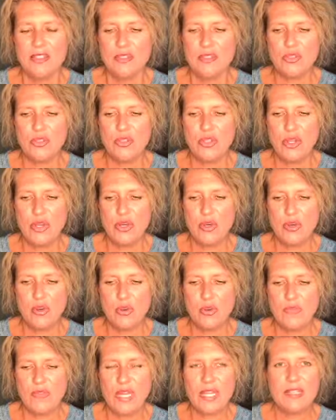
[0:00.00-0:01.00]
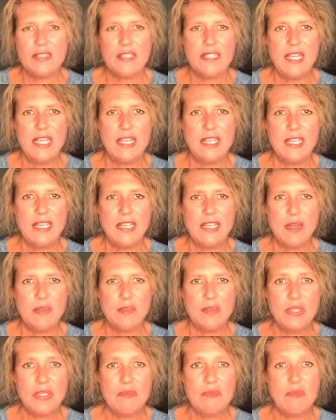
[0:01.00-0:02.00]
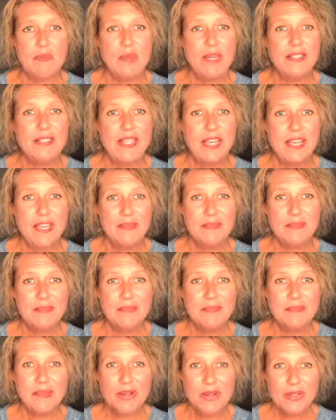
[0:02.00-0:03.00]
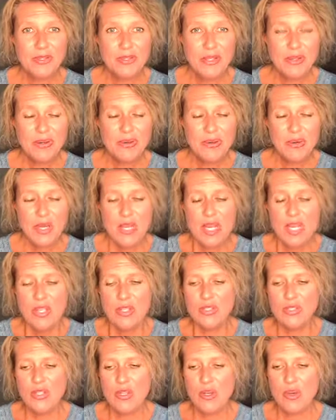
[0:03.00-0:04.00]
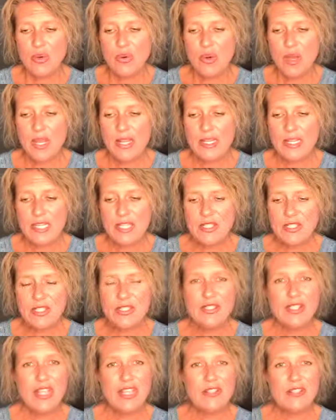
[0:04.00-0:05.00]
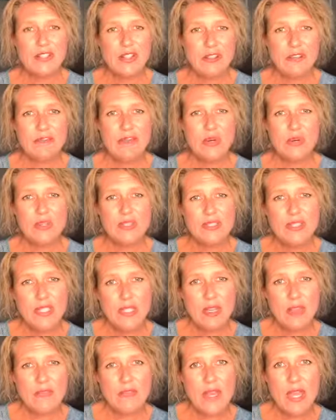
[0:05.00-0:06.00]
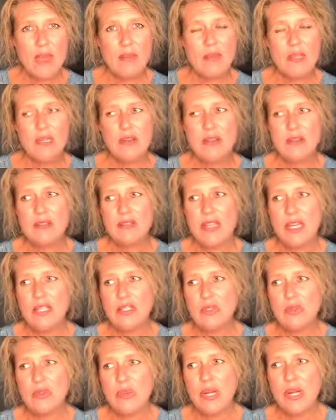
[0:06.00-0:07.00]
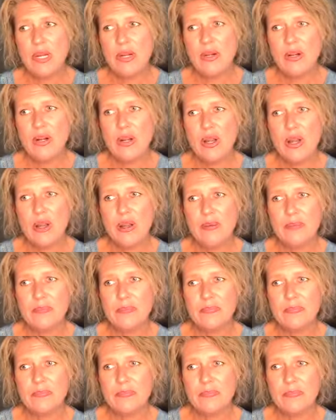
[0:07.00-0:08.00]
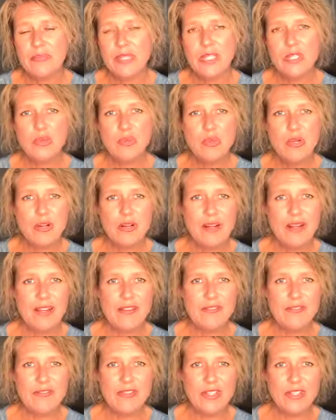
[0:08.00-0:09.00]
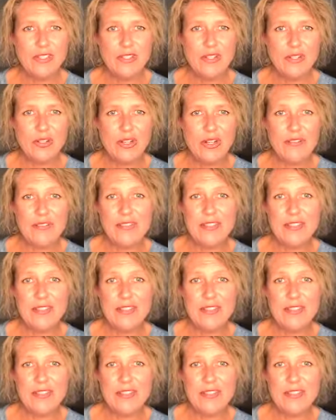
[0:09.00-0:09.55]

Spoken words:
so that's taking up some of my time also. So I need to like start focusing on that, because that's where I feel, or I've